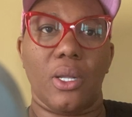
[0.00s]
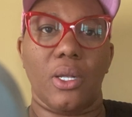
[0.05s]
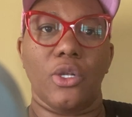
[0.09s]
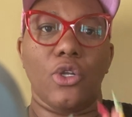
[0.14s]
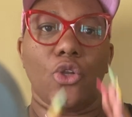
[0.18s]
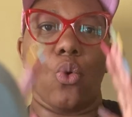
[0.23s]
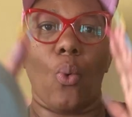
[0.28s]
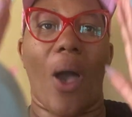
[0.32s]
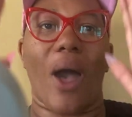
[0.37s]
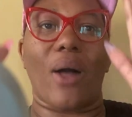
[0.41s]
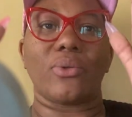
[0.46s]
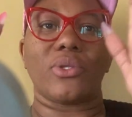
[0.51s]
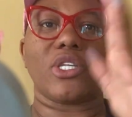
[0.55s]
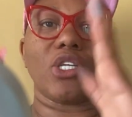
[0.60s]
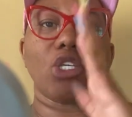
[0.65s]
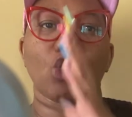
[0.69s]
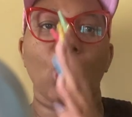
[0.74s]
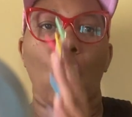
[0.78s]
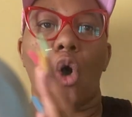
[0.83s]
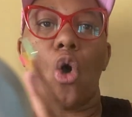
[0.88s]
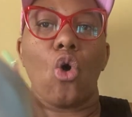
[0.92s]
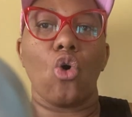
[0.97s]
Throughout
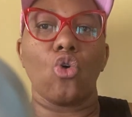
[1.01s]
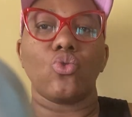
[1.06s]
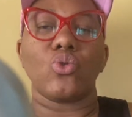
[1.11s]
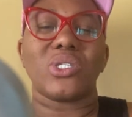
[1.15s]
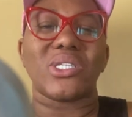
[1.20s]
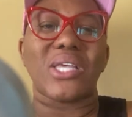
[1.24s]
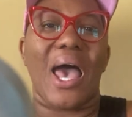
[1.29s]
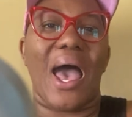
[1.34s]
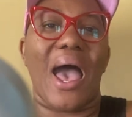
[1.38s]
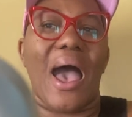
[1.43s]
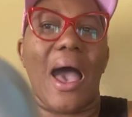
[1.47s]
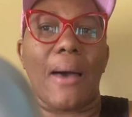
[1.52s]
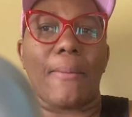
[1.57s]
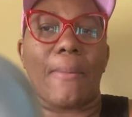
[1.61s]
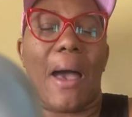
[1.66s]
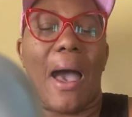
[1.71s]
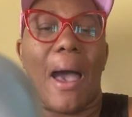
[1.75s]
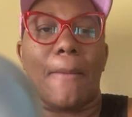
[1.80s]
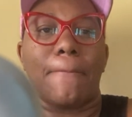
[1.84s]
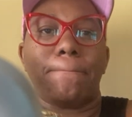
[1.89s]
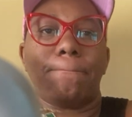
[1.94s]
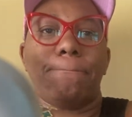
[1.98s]
this whole time,
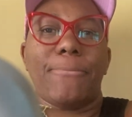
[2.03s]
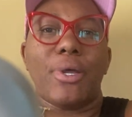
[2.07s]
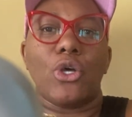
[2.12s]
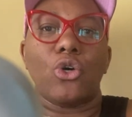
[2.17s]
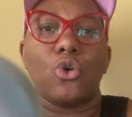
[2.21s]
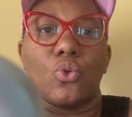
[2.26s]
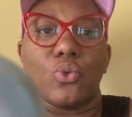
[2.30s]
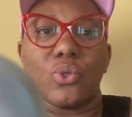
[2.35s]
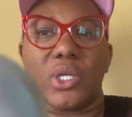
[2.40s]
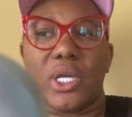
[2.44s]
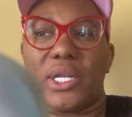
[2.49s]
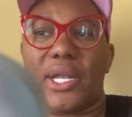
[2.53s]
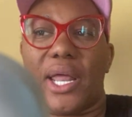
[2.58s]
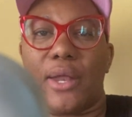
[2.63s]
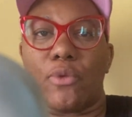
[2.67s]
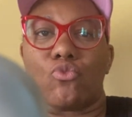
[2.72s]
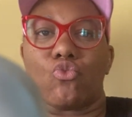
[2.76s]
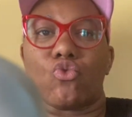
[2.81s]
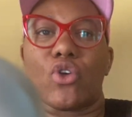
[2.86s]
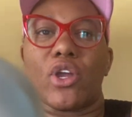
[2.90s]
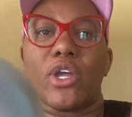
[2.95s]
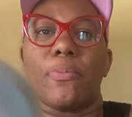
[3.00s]
I'm building
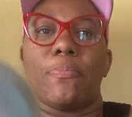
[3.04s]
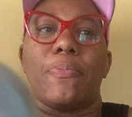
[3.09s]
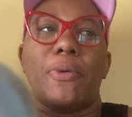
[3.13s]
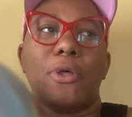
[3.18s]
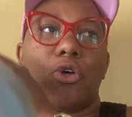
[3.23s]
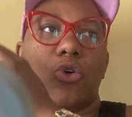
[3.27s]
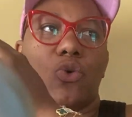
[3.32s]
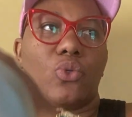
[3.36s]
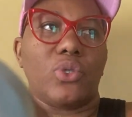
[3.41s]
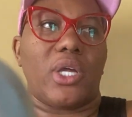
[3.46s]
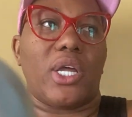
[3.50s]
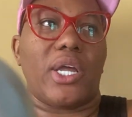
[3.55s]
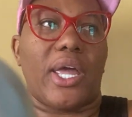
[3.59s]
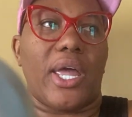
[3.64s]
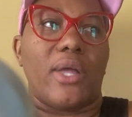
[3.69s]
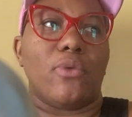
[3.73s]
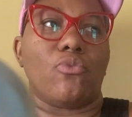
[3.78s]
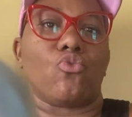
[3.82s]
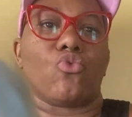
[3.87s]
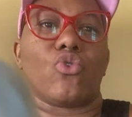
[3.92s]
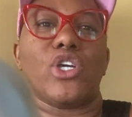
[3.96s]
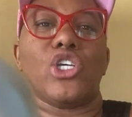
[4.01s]
and rebuilding
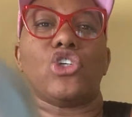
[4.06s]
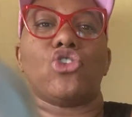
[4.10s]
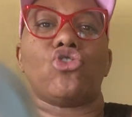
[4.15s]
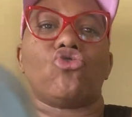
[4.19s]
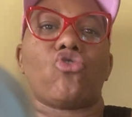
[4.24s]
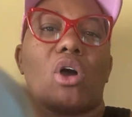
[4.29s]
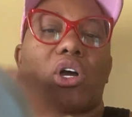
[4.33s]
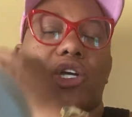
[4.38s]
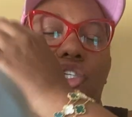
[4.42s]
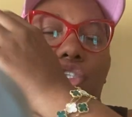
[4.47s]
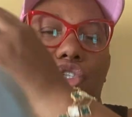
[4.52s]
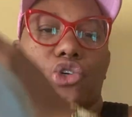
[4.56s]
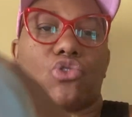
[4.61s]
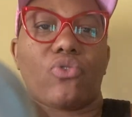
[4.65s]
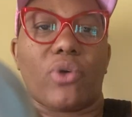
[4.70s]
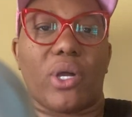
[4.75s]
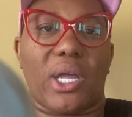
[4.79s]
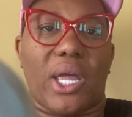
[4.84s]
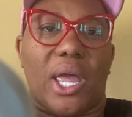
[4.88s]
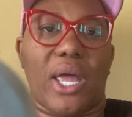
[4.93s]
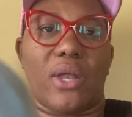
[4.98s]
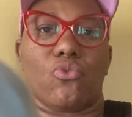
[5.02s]
and
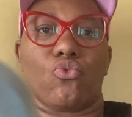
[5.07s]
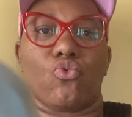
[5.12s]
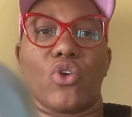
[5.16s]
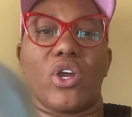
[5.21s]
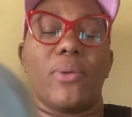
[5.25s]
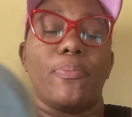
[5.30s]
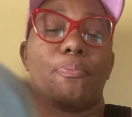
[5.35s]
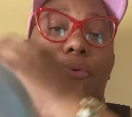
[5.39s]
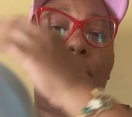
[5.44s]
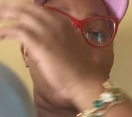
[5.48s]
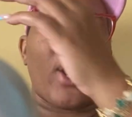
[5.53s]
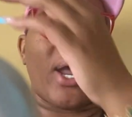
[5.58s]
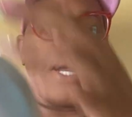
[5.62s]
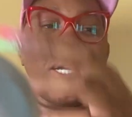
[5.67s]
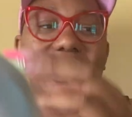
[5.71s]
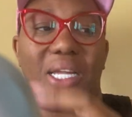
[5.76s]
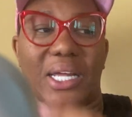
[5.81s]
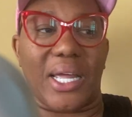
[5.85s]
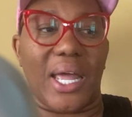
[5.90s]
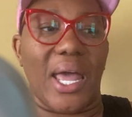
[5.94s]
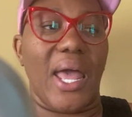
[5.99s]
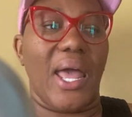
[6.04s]
restructuring and
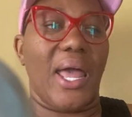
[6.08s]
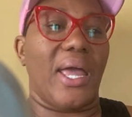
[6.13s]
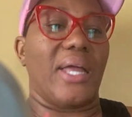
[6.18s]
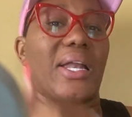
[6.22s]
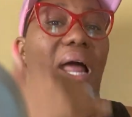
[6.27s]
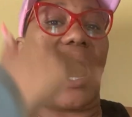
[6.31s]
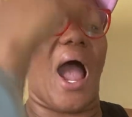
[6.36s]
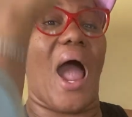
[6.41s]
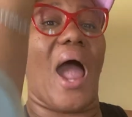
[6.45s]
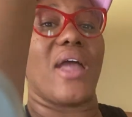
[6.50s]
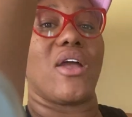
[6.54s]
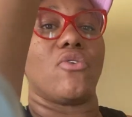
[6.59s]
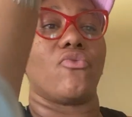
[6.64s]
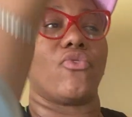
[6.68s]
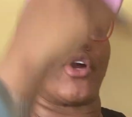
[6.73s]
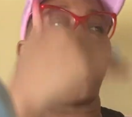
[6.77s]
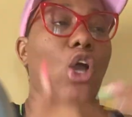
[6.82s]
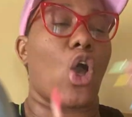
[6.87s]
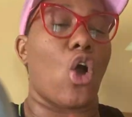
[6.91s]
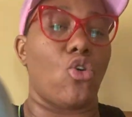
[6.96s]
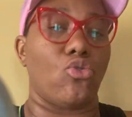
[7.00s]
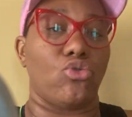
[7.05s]
rebranding and
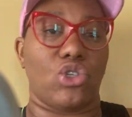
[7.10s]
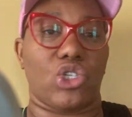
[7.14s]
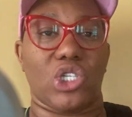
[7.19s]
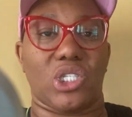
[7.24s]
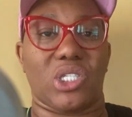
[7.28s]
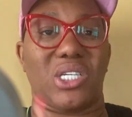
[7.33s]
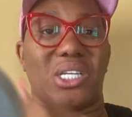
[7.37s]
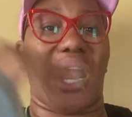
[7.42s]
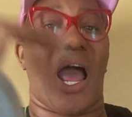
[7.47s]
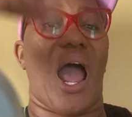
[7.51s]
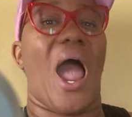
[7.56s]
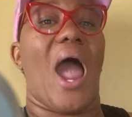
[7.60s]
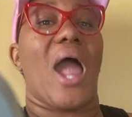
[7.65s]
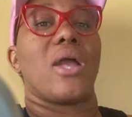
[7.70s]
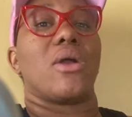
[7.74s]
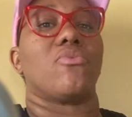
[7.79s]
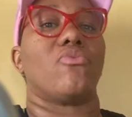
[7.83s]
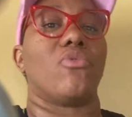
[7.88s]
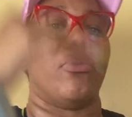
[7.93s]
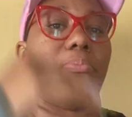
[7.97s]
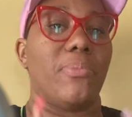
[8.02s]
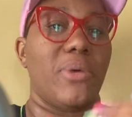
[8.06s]
hiring coaches and
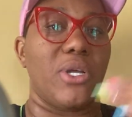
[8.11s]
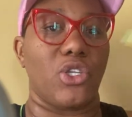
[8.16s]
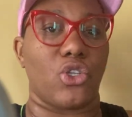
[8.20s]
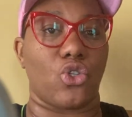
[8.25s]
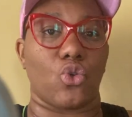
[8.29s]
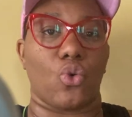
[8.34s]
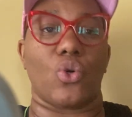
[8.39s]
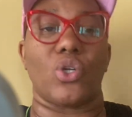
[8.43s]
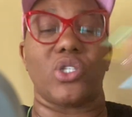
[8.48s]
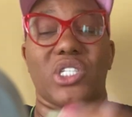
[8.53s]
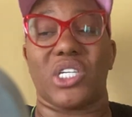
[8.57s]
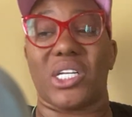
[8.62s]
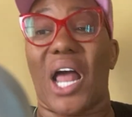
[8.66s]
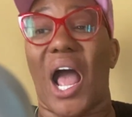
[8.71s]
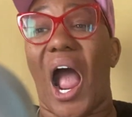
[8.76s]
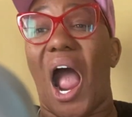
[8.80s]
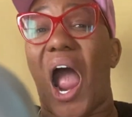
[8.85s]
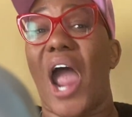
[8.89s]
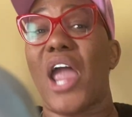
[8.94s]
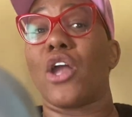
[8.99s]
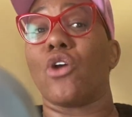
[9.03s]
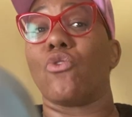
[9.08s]
hiring mentors and
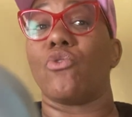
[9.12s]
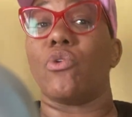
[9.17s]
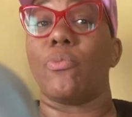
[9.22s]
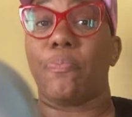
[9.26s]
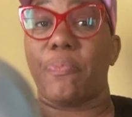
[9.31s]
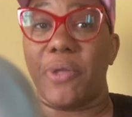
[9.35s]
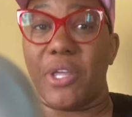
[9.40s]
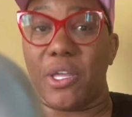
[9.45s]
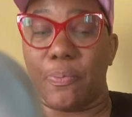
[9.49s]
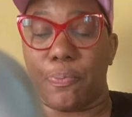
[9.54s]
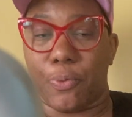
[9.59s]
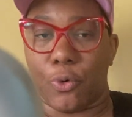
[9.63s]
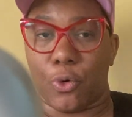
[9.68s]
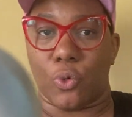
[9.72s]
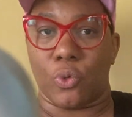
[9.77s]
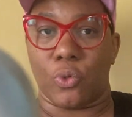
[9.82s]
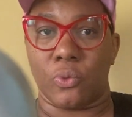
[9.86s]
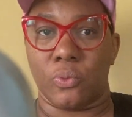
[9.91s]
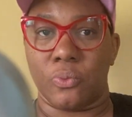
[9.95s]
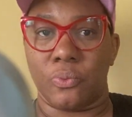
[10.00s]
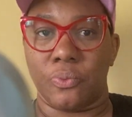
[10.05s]
hiring people,